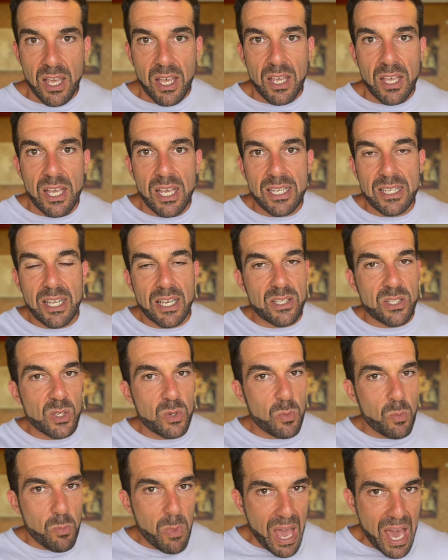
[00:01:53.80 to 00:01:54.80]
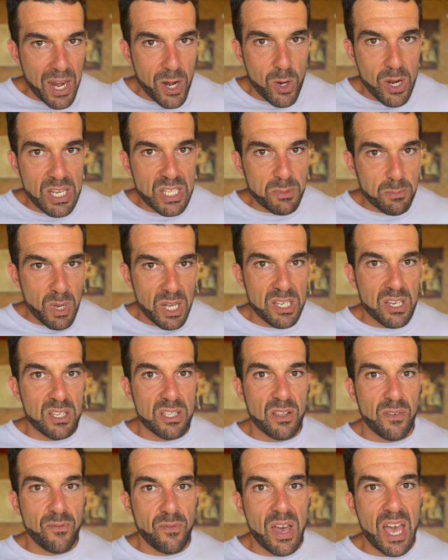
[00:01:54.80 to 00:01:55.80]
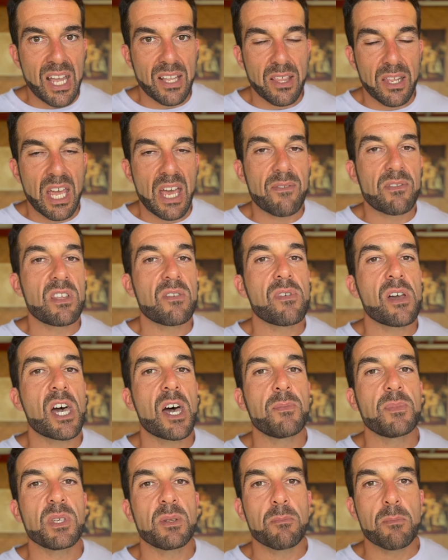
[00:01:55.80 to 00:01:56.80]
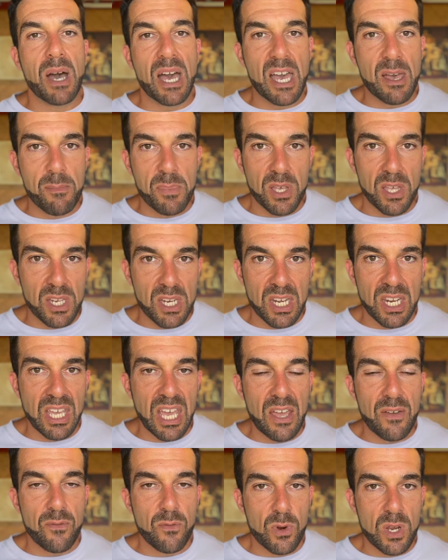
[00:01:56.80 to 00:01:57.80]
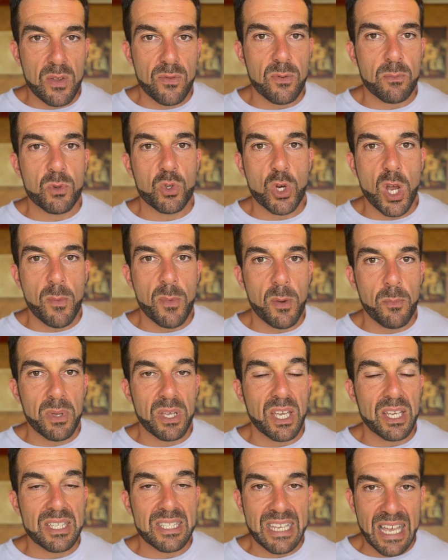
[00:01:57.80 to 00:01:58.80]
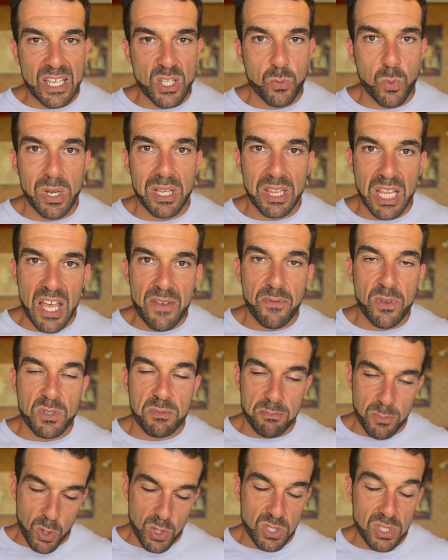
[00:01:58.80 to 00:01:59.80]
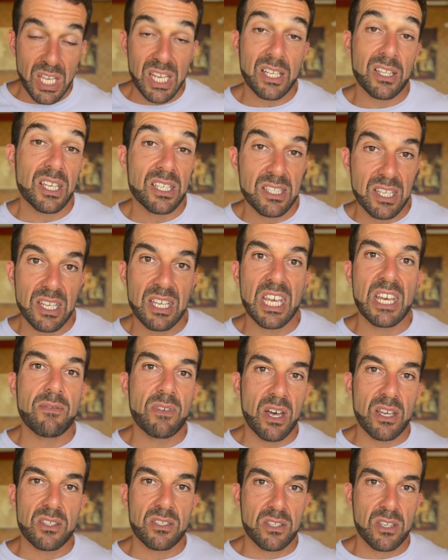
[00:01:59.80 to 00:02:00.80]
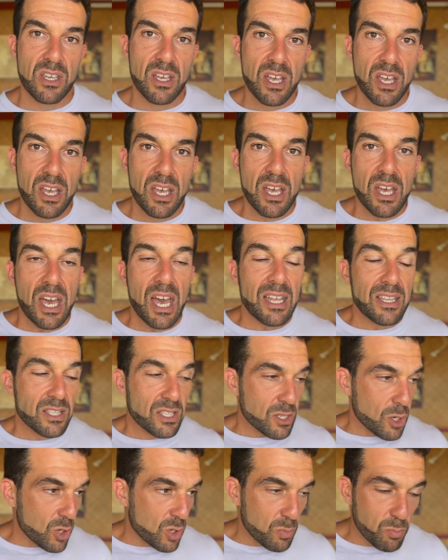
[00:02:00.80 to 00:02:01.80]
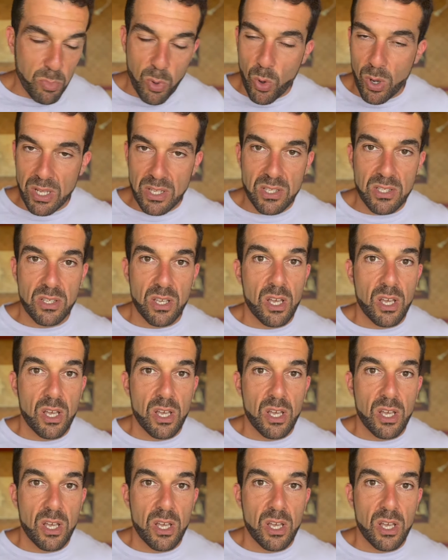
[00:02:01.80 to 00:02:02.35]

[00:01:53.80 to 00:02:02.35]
it doesn't matter as much as the fact that I've developed in my ability to get free from trauma because guess what life is most likely to give us at certain points?